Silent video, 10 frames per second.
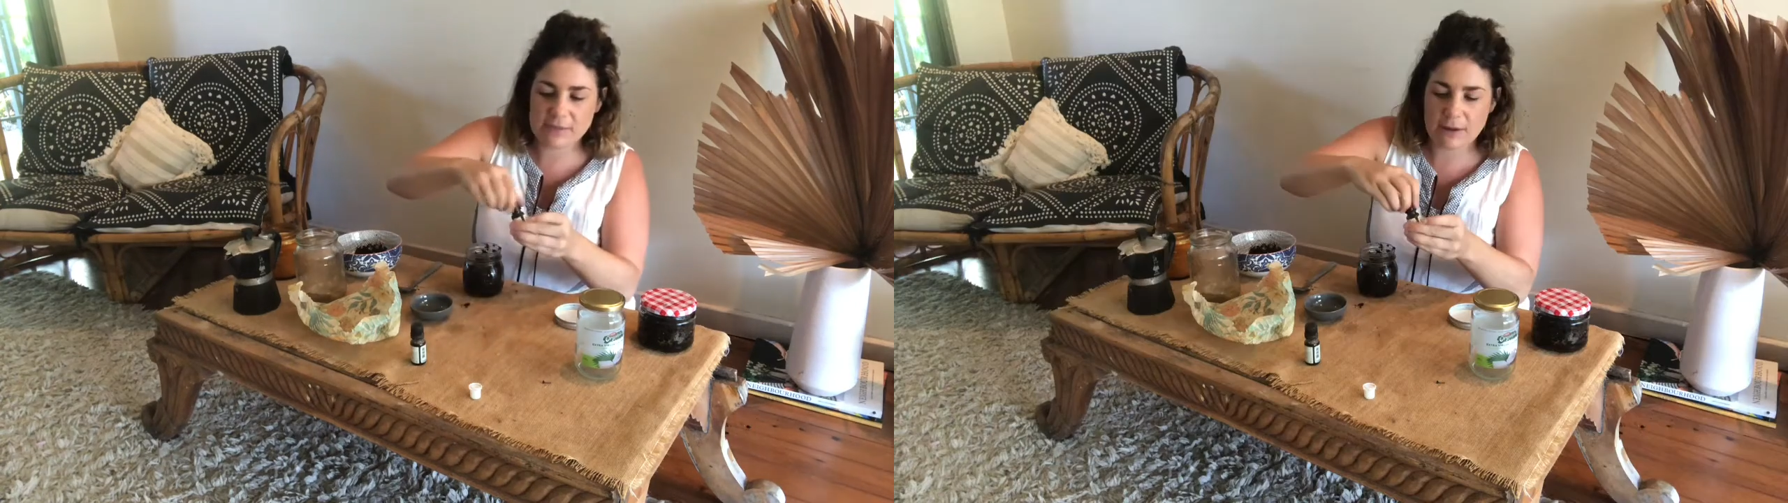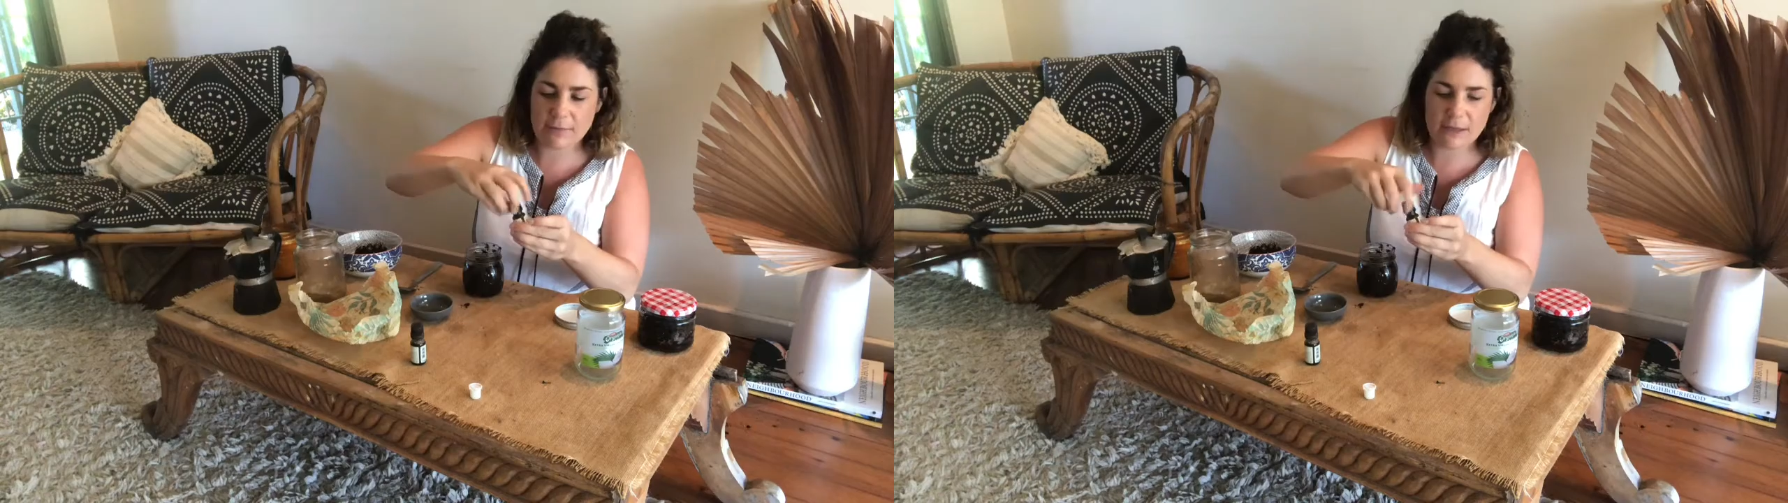
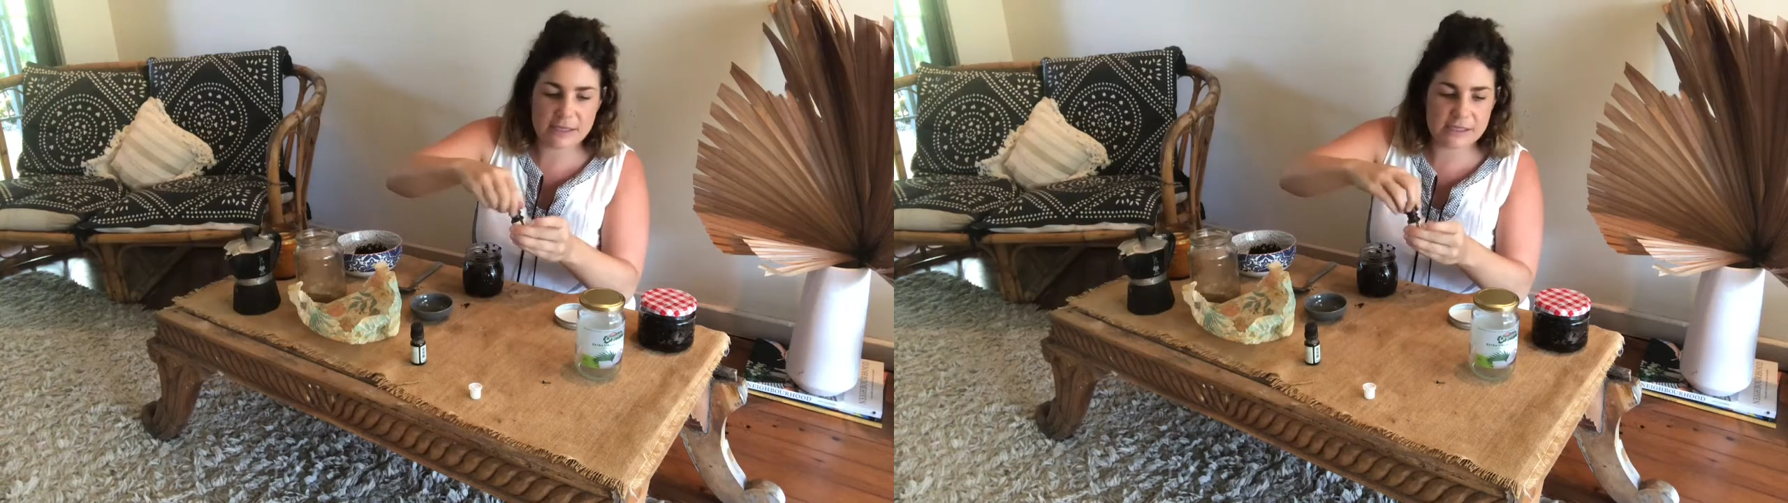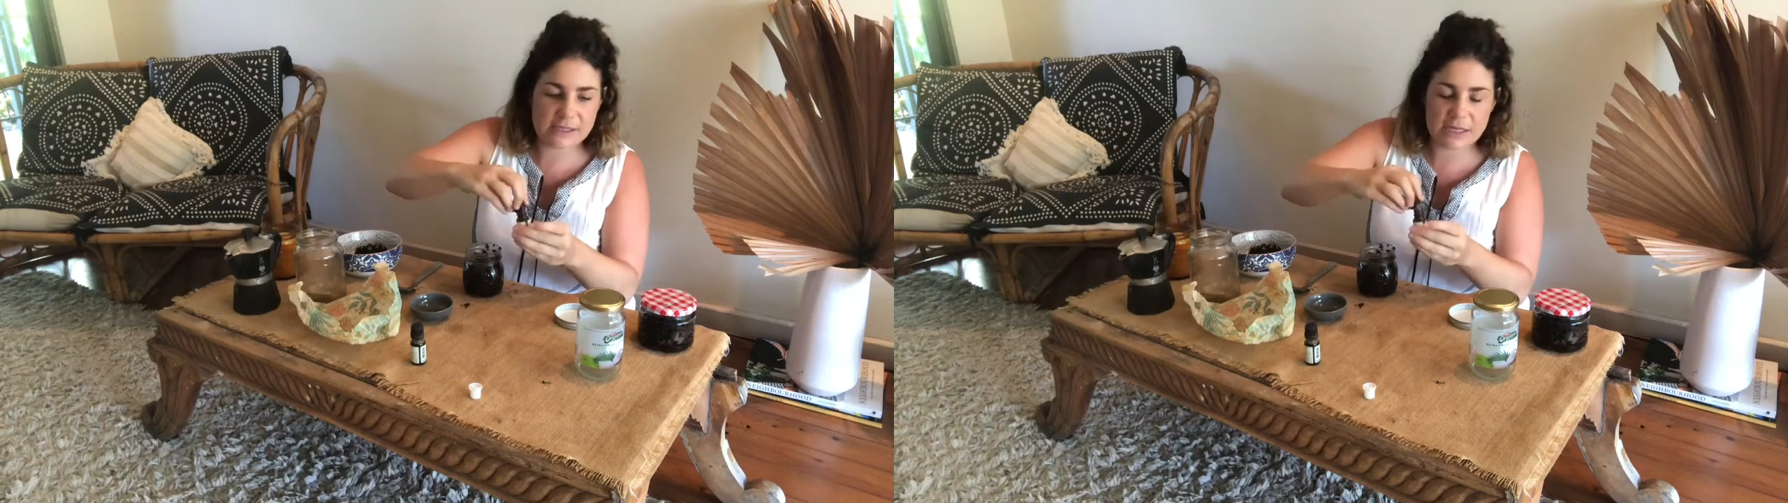one
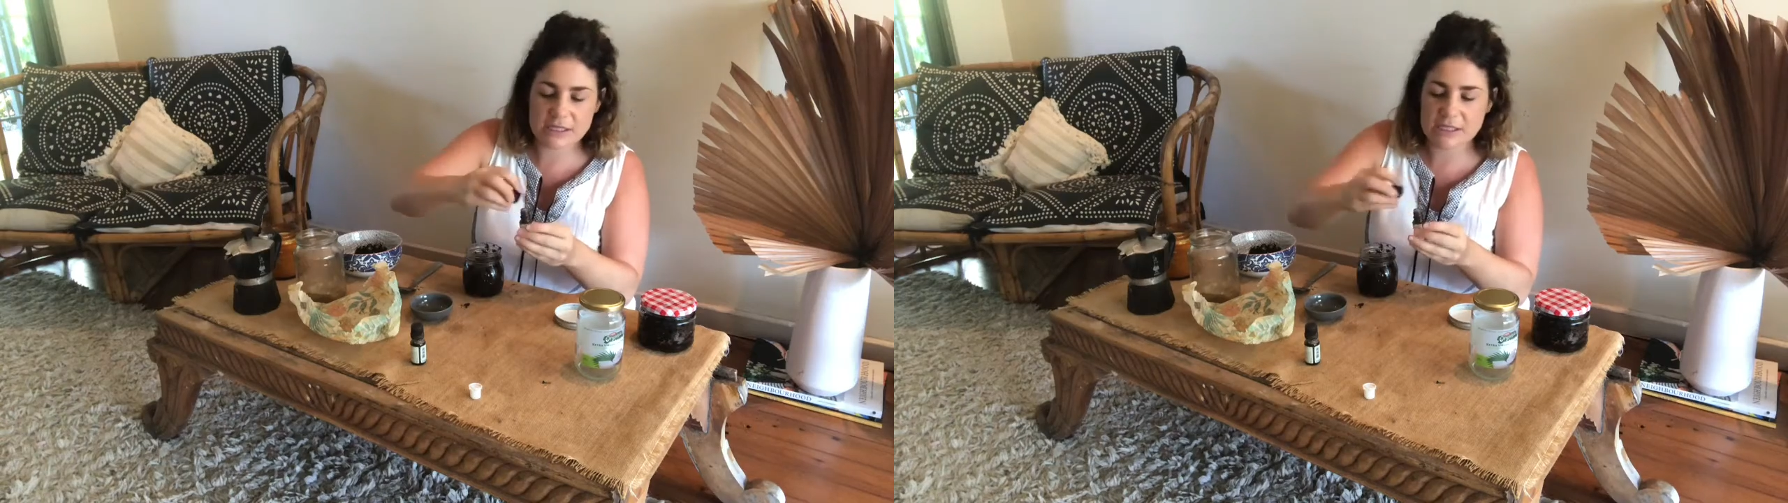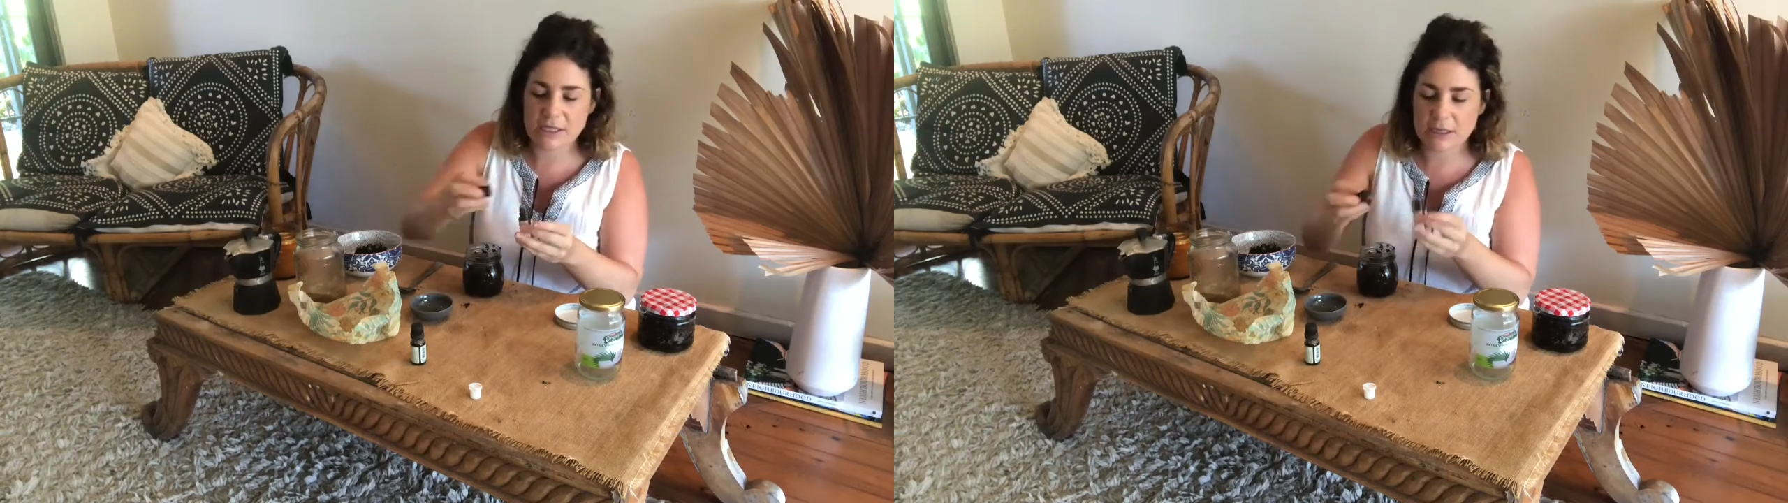because I
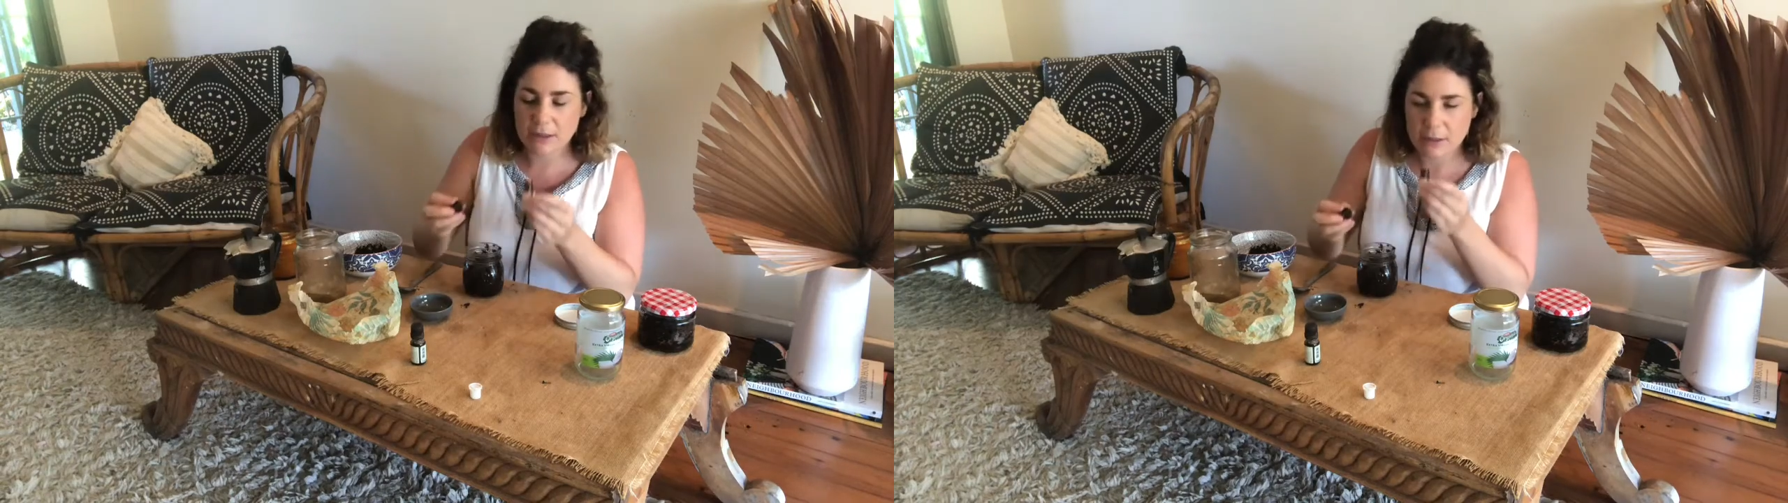just did